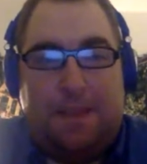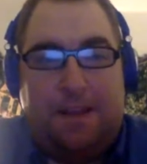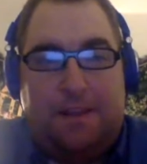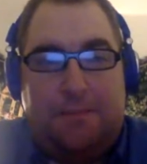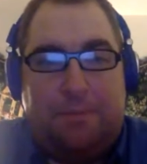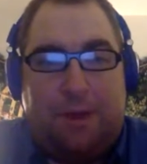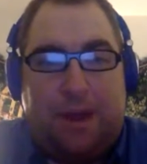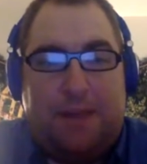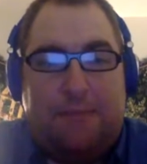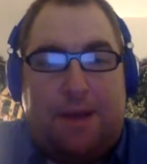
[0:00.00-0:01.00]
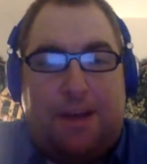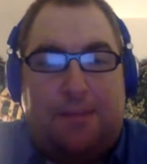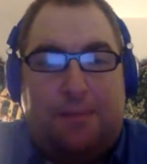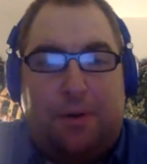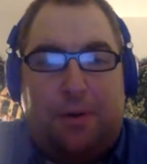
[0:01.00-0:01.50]
And then Brad
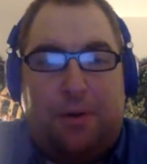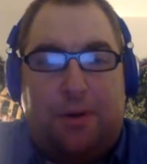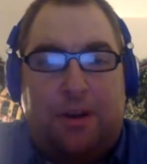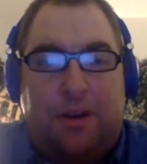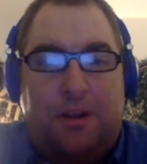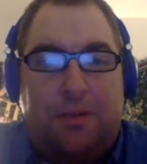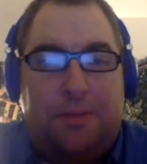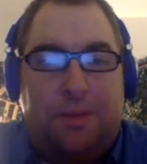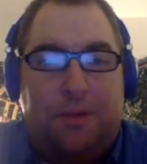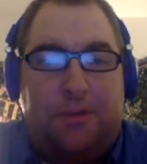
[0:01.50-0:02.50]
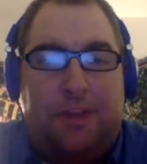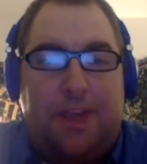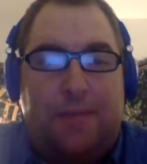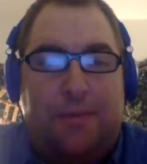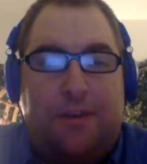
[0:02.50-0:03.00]
Boxberger, another blown
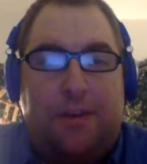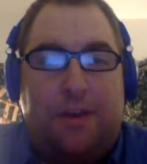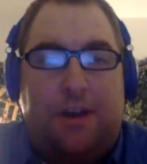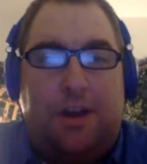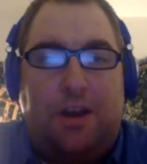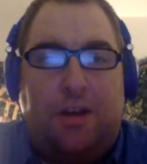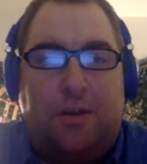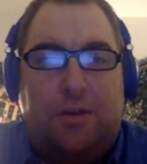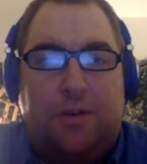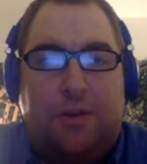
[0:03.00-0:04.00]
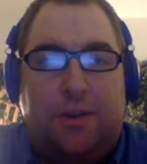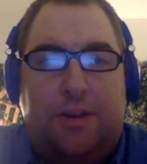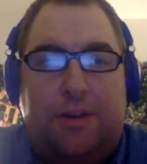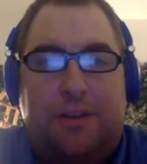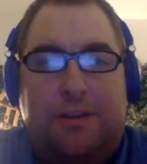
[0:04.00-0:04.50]
save with an unearned run.